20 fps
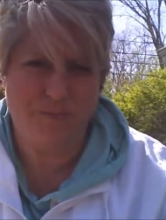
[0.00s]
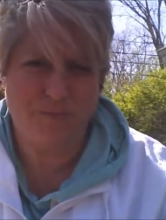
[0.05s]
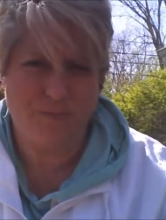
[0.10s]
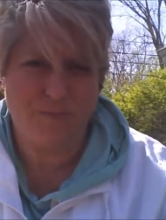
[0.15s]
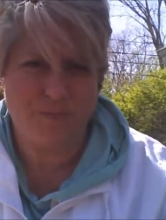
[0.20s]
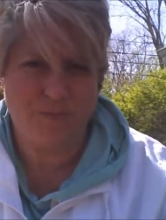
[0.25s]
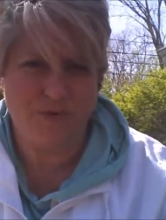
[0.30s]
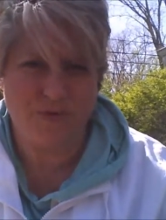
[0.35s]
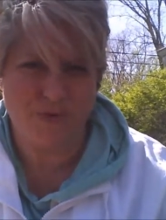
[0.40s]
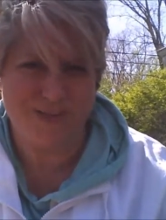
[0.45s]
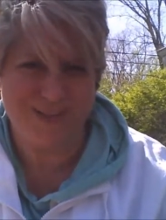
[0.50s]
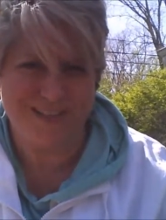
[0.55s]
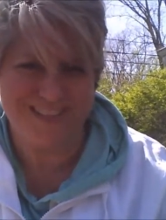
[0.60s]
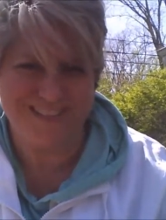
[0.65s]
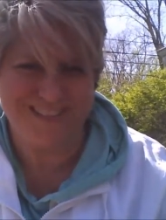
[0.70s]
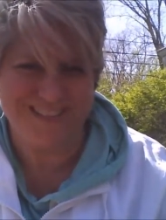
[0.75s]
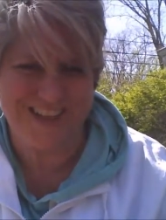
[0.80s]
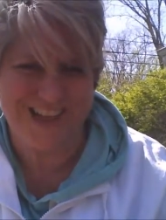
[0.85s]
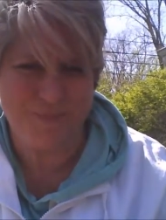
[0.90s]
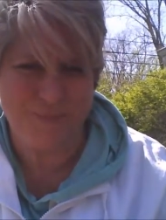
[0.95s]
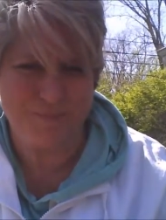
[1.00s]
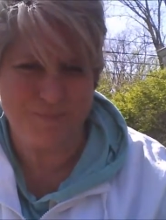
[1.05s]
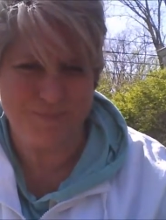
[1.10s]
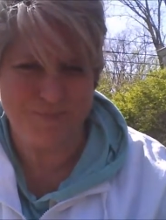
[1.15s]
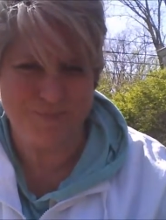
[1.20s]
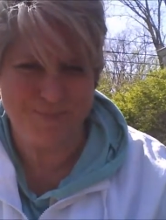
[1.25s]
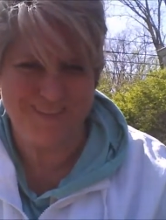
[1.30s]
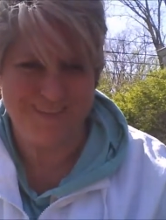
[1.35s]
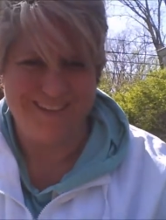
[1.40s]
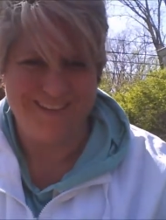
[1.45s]
during this lab.
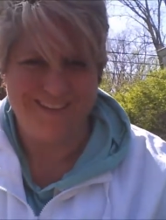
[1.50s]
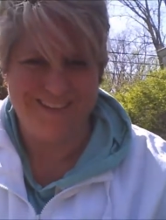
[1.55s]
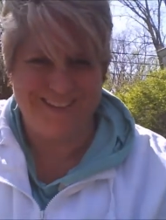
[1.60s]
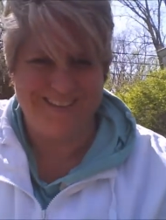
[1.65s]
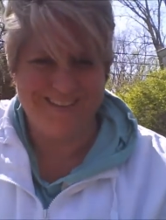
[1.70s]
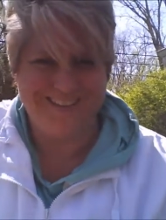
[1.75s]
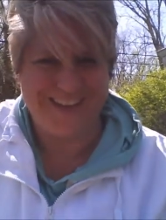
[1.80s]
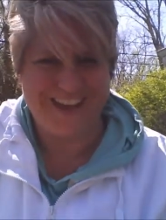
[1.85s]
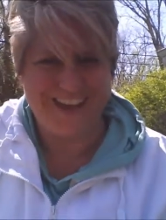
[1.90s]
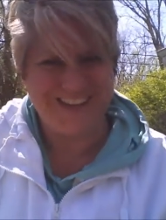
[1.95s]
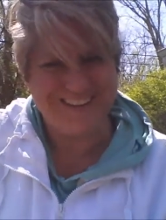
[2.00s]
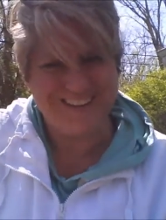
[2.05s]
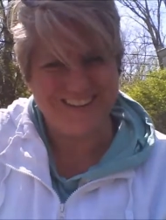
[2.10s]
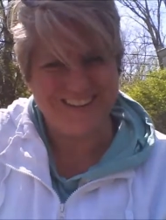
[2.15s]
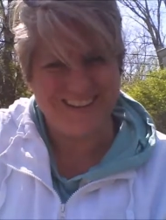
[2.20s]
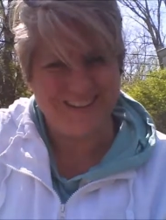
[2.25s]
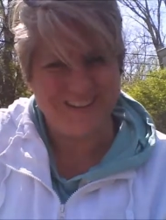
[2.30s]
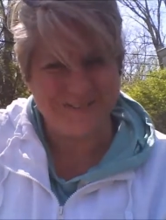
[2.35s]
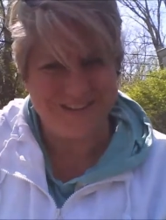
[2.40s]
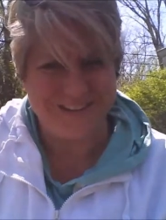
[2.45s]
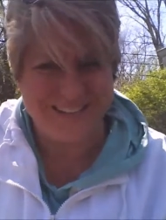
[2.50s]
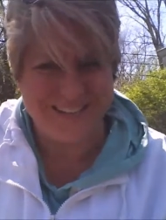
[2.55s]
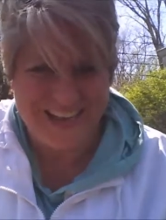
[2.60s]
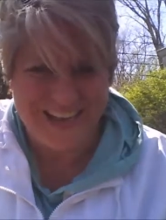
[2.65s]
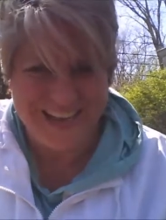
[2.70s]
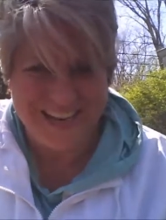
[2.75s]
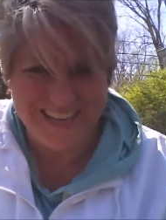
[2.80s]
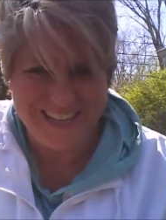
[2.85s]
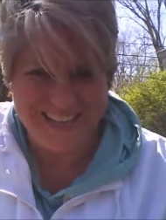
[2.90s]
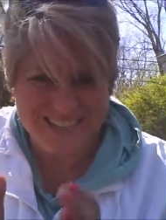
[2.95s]
Okay, are you
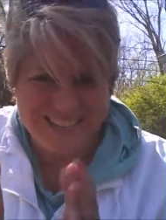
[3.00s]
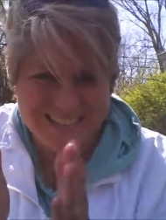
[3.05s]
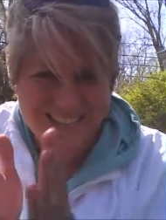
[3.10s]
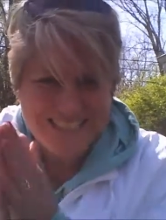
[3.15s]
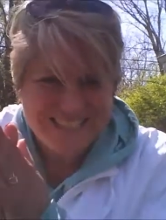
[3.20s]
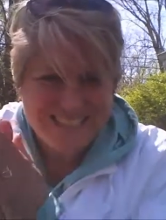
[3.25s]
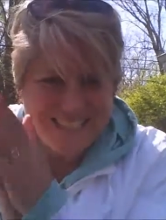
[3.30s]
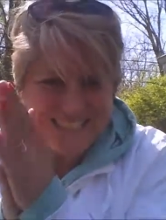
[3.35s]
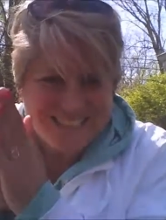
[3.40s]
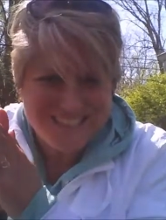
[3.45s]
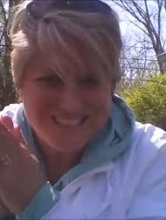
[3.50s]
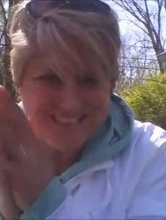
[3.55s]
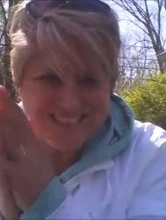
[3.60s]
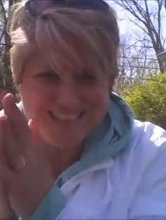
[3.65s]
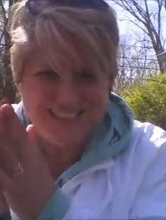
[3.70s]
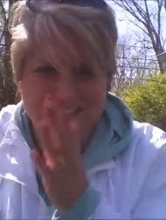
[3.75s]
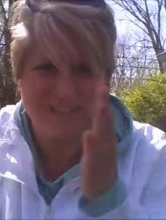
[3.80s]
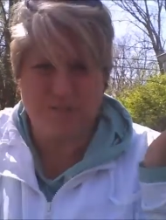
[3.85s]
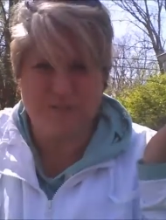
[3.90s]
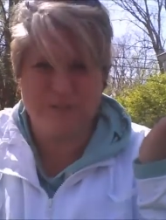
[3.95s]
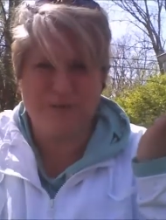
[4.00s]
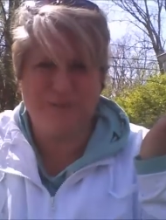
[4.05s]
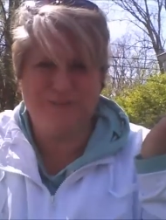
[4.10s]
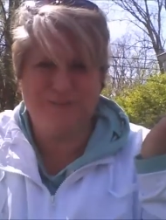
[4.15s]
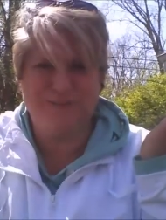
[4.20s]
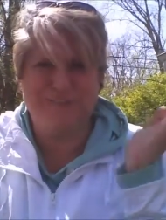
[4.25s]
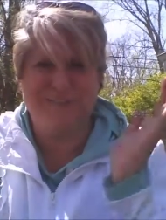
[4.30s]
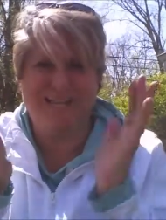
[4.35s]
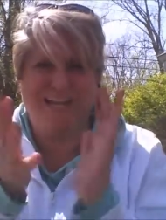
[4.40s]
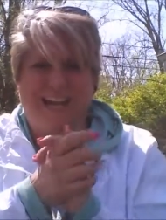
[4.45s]
excited? Look at this beautiful
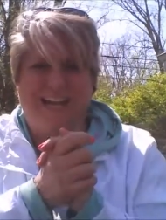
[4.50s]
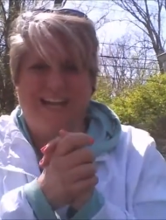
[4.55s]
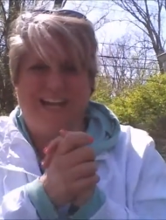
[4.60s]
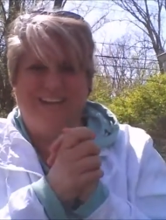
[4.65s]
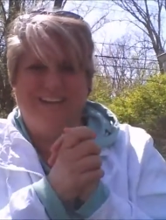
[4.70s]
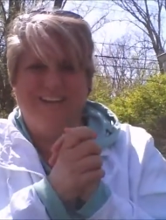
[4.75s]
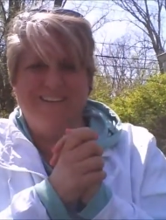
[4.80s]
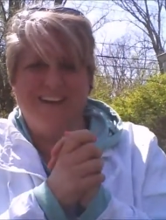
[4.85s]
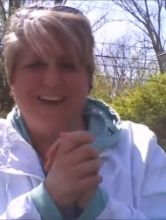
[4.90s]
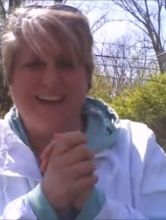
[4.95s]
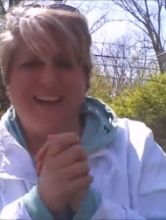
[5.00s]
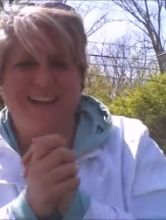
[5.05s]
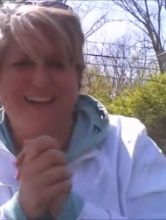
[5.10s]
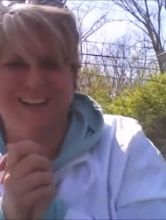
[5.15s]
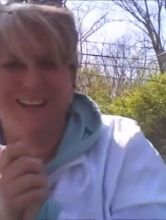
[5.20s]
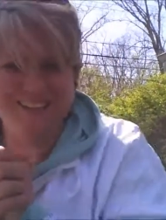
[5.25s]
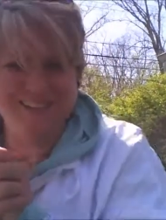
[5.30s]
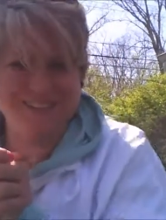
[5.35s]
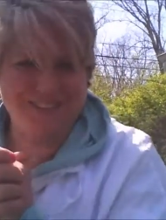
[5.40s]
day. All right, let's do